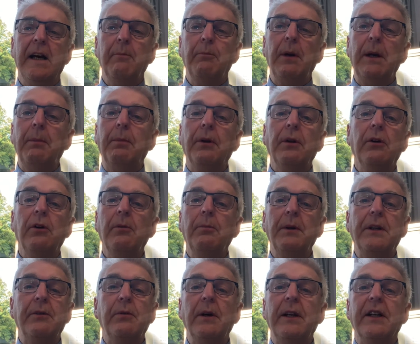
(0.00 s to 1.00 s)
People who
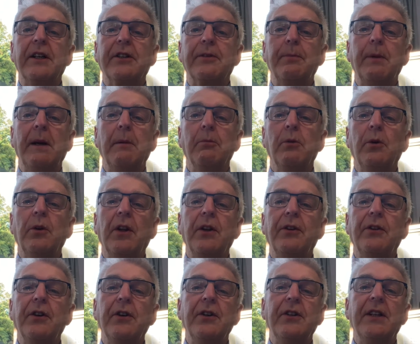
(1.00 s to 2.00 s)
between us speak more than
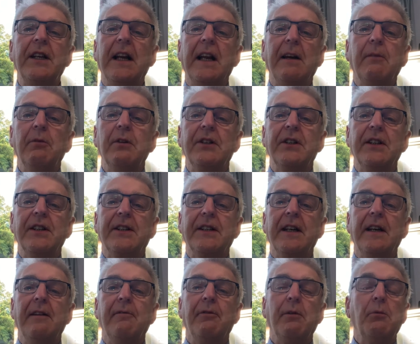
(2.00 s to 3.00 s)
30 languages
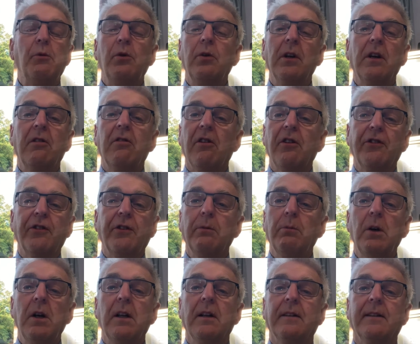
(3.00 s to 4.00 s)
from all across the
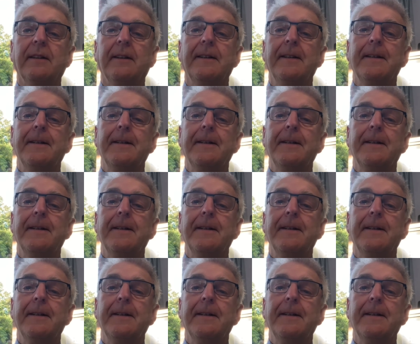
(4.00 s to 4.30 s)
world.